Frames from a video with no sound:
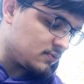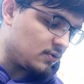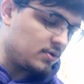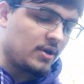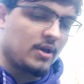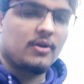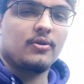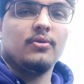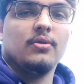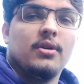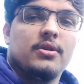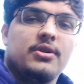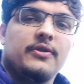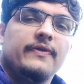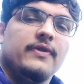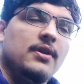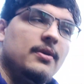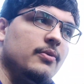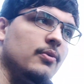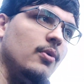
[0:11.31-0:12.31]
Well, not coolant, I
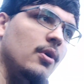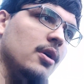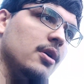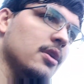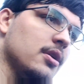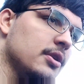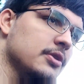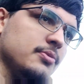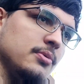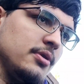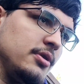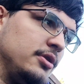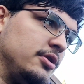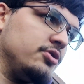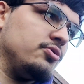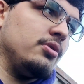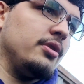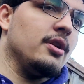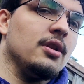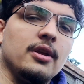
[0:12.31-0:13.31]
just filled it with water because we're going
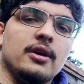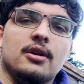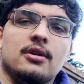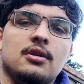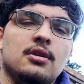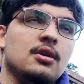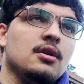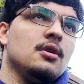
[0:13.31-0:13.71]
to drain it later.